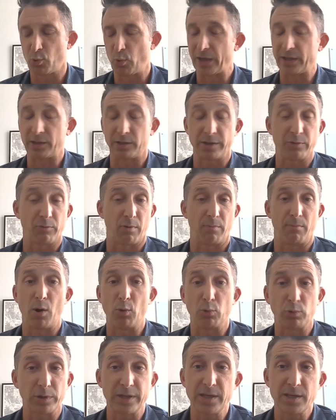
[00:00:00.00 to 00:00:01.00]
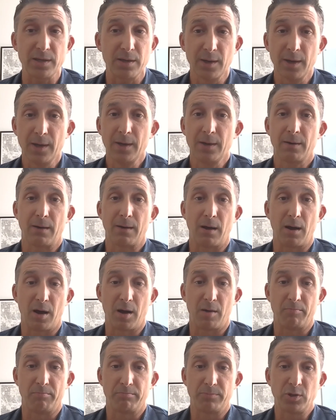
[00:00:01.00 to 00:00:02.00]
quickly remotely,
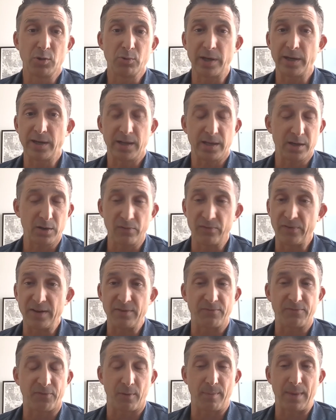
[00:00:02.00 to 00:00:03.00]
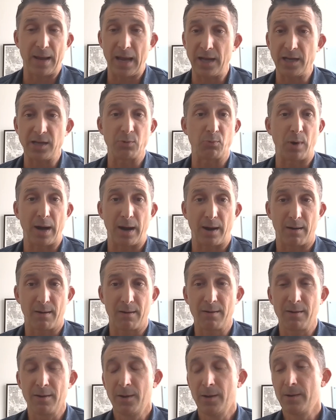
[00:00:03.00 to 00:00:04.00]
you can innovate from
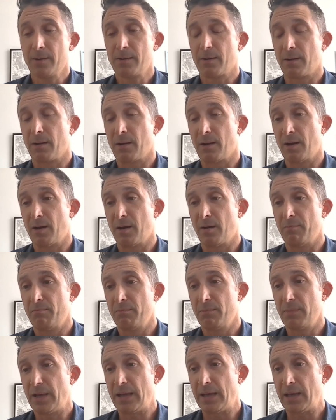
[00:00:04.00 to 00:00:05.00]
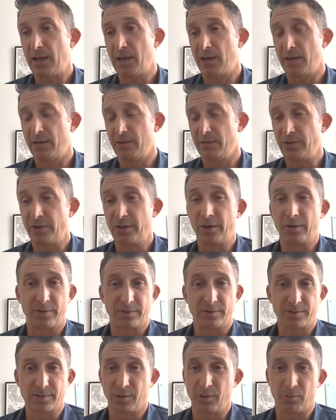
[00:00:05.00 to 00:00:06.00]
anywhere.
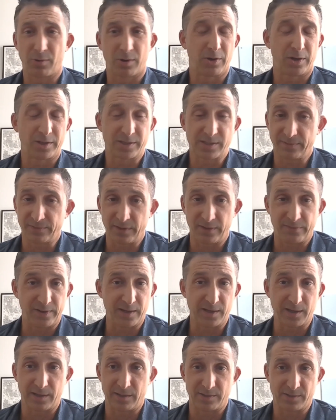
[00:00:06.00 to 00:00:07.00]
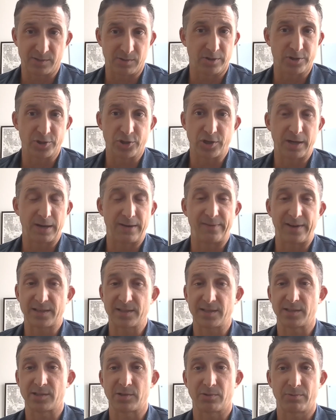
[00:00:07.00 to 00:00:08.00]
There's lower cost of living. And as long as you can have
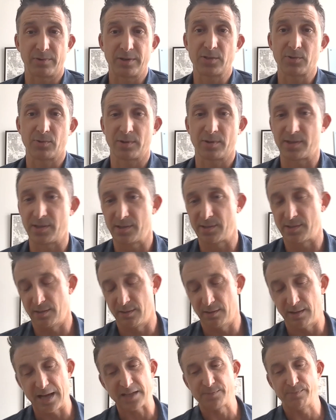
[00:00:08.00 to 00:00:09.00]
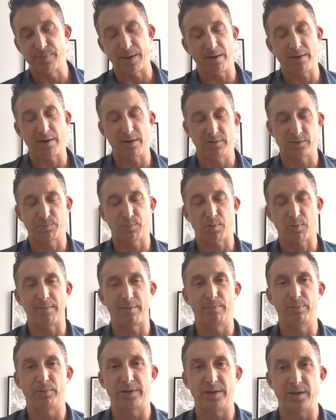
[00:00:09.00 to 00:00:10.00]
access to the resources, the last barrier is
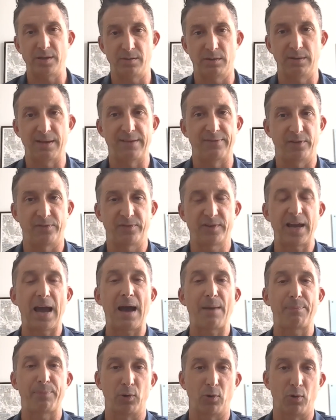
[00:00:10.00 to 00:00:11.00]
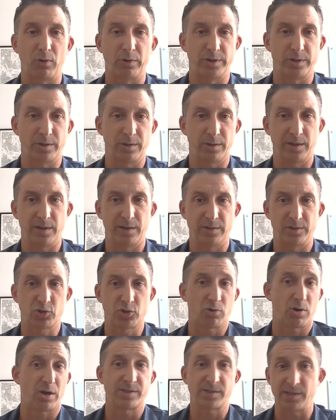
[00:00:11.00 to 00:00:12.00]
probably the level of capital and
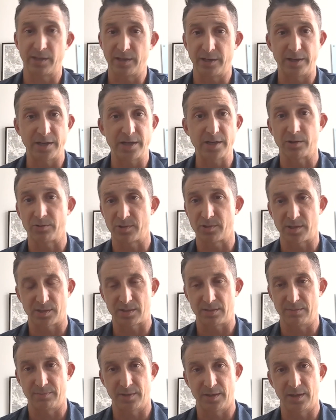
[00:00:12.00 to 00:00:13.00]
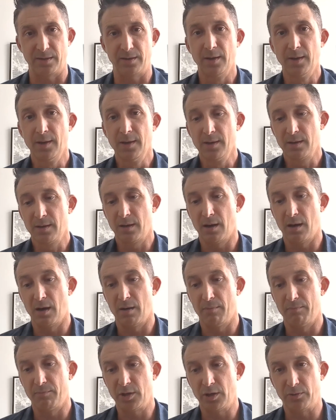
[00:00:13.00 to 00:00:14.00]
trust in an ecosystem that,
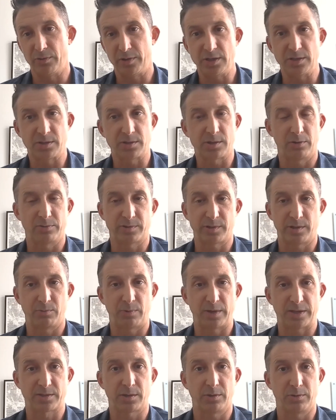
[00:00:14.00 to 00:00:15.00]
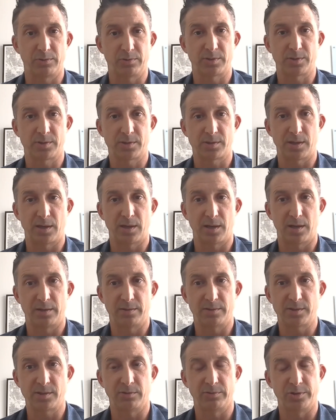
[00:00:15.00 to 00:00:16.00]
the East Coast and West Coast
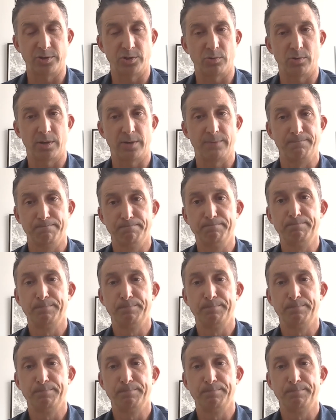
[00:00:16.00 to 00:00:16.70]
still enjoy.